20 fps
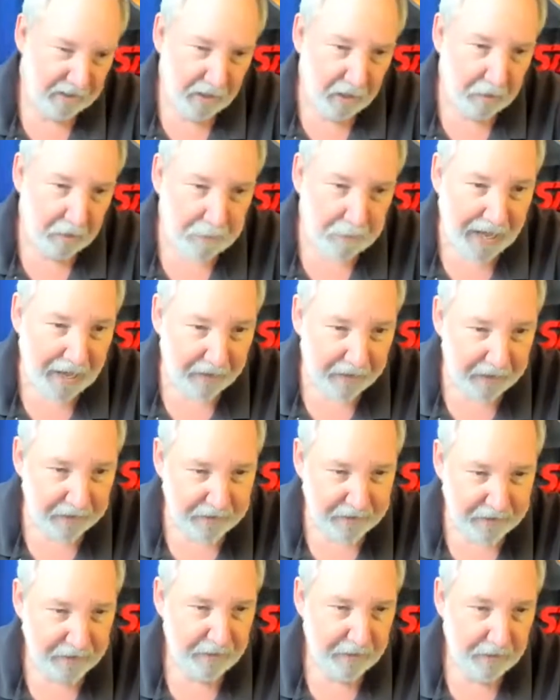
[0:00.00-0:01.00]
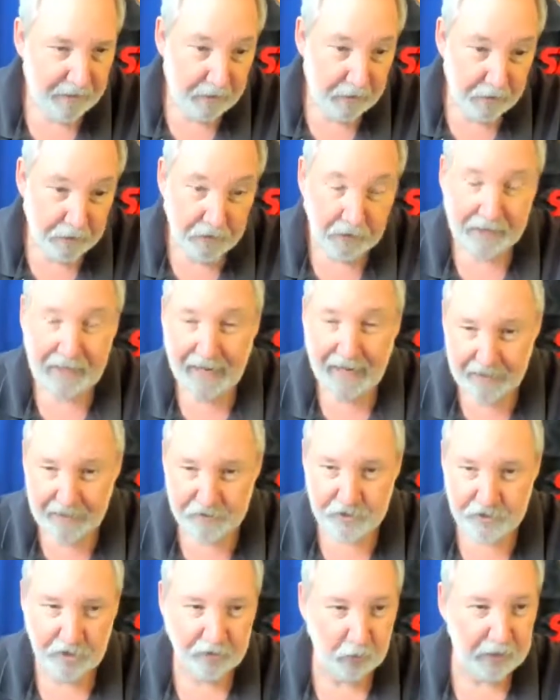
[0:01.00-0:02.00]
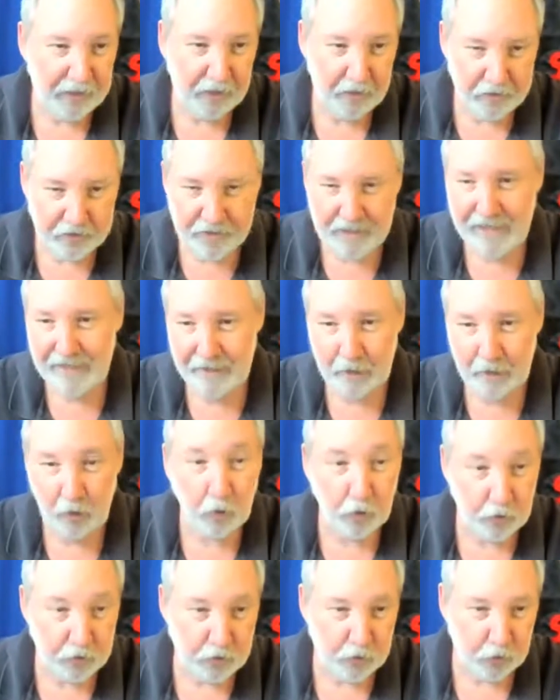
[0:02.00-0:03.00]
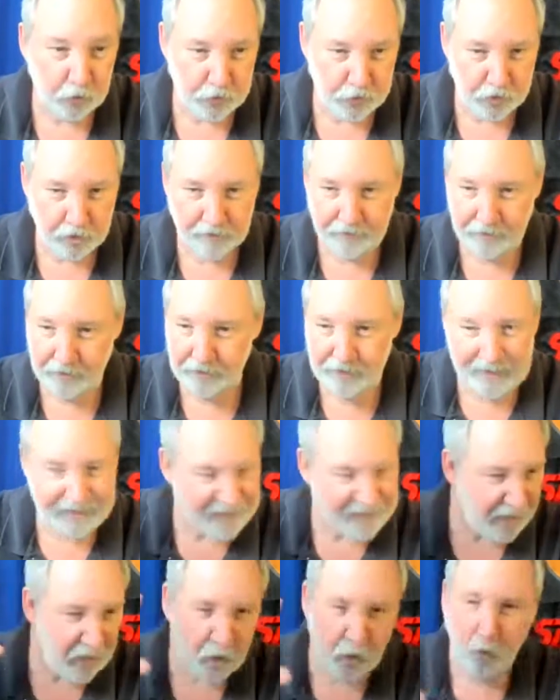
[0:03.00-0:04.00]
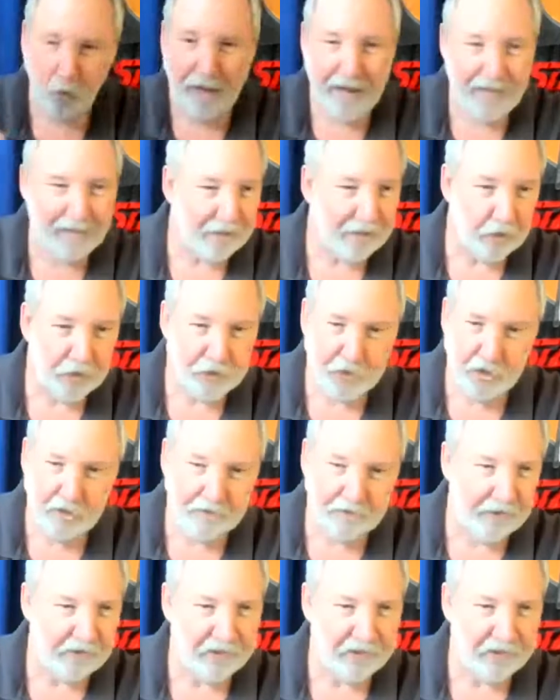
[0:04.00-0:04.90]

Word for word: about it. The kind of server we're going to use today, the old school server, is a quiet little server.